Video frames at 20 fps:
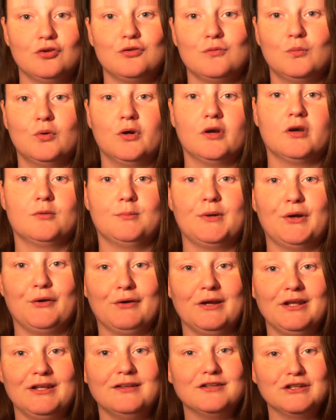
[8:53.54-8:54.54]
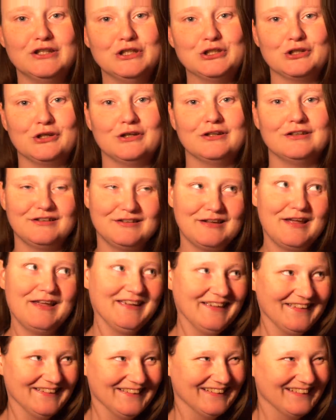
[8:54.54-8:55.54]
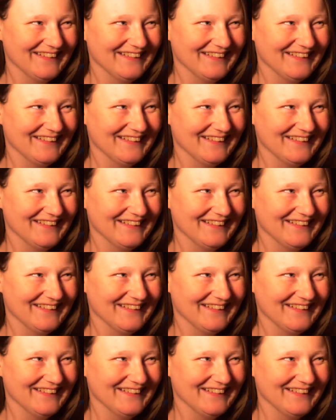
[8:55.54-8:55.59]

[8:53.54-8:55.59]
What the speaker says: doesn't work on my grey t-shirt today,